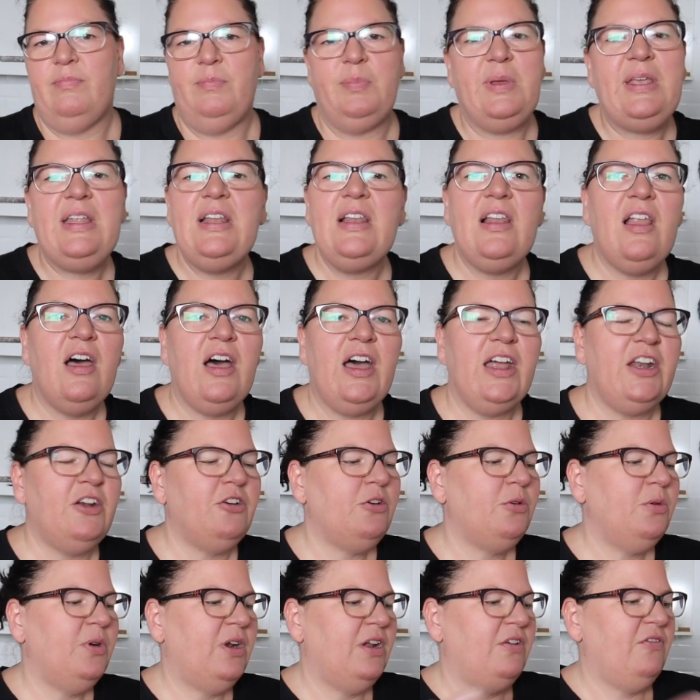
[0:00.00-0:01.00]
bin
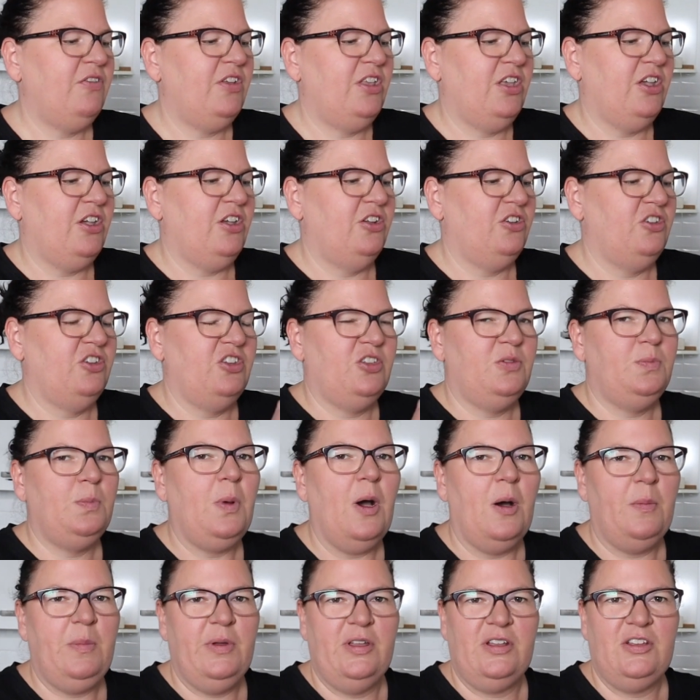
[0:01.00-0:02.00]
liner or whatever, you can just
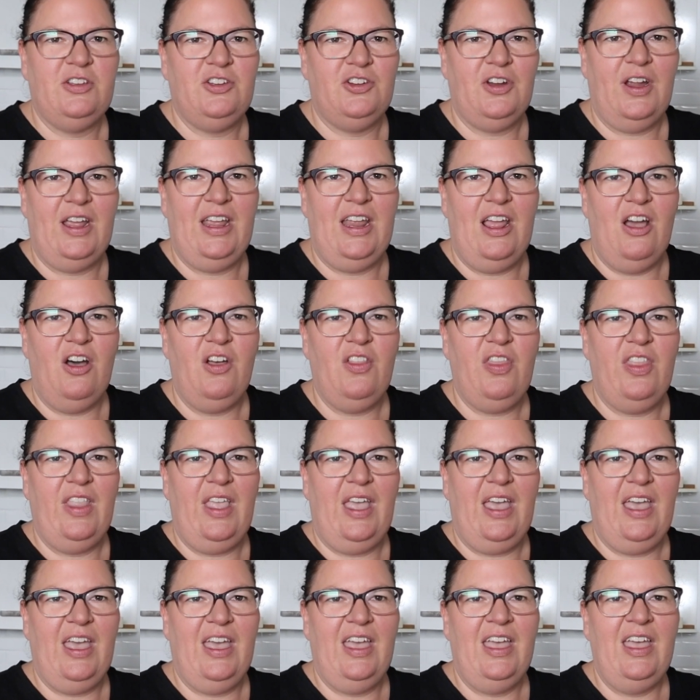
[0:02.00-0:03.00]
pop it straight on
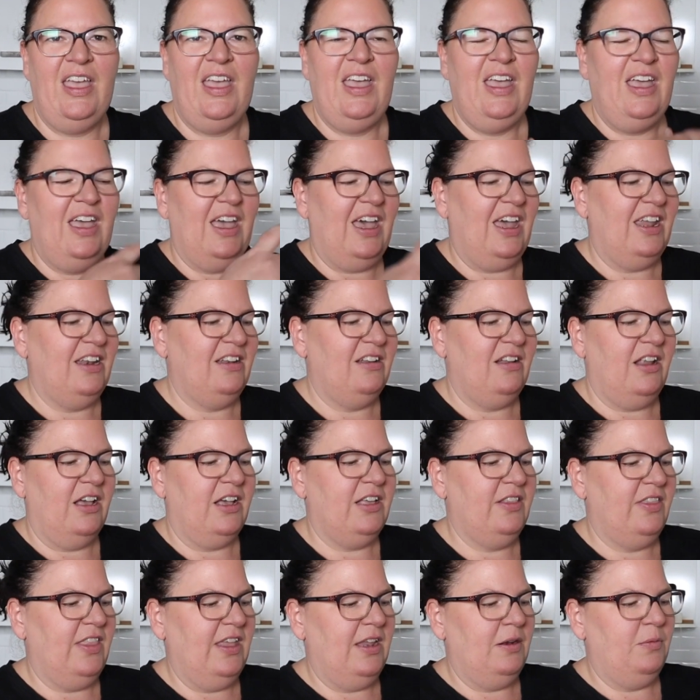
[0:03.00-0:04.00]
there, and
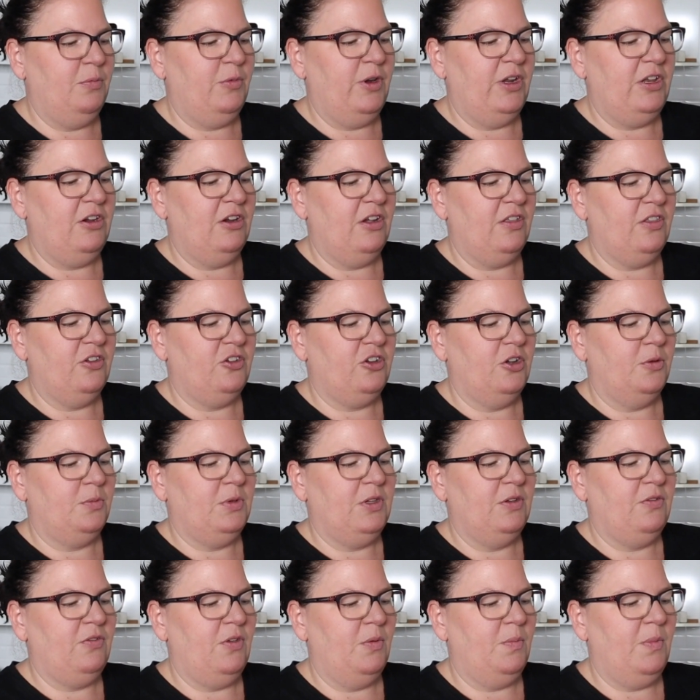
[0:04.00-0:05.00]
like then when you're at the
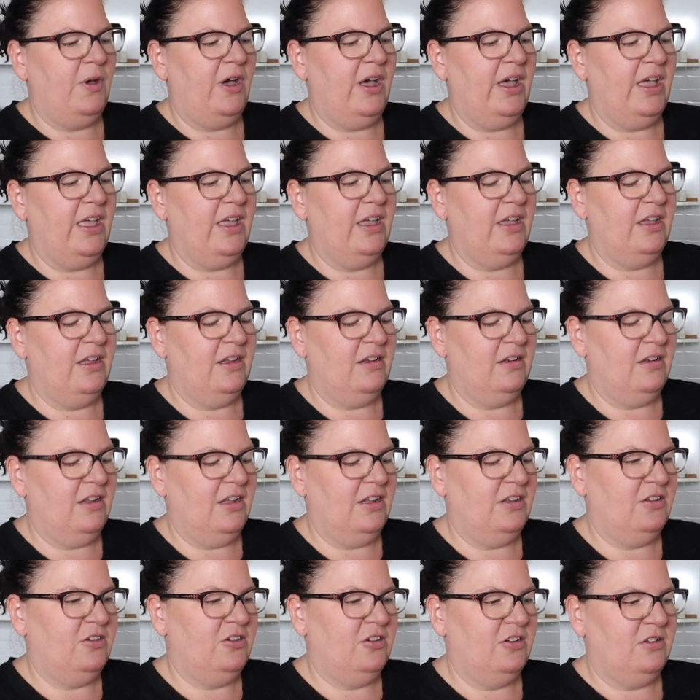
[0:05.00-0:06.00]
shops, if you buy it,
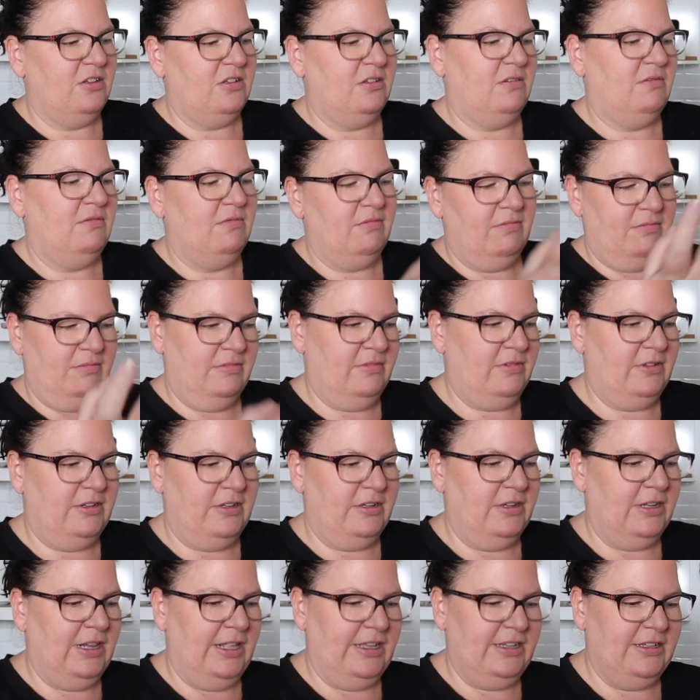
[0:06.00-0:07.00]
it just
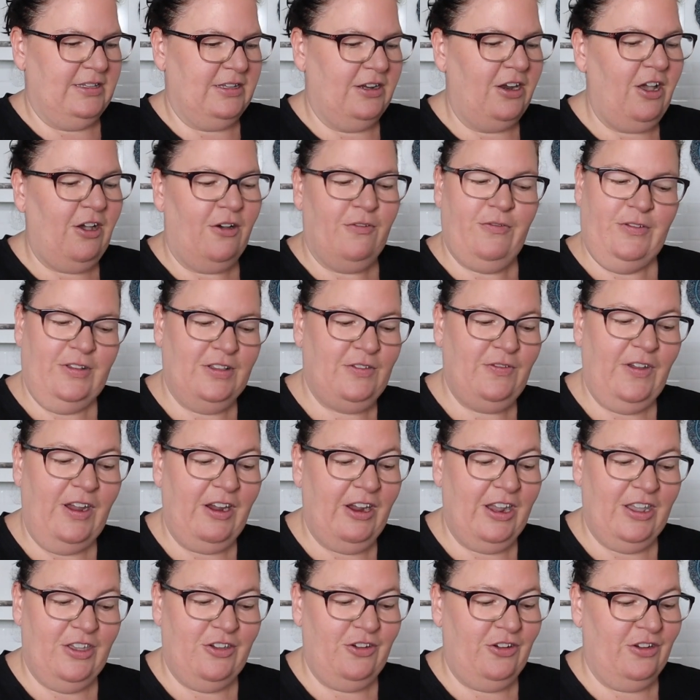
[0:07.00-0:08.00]
deletes it off. It's
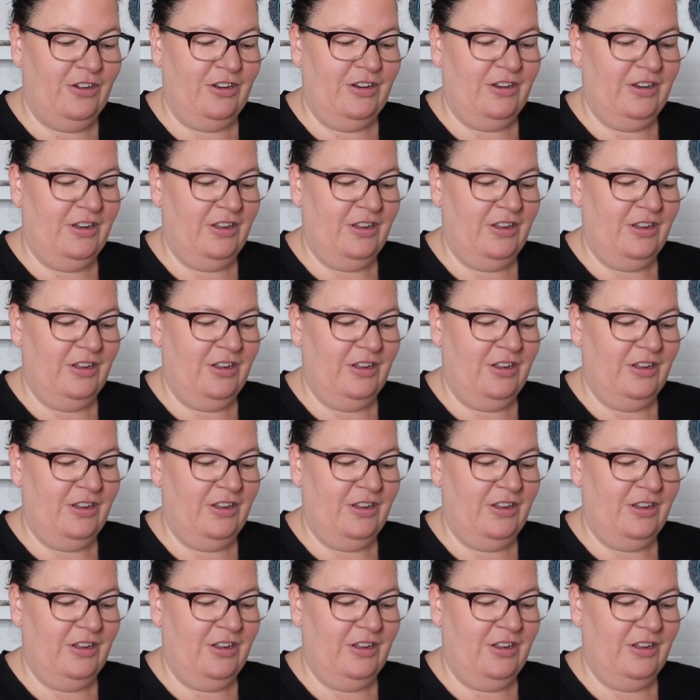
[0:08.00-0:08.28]
very good.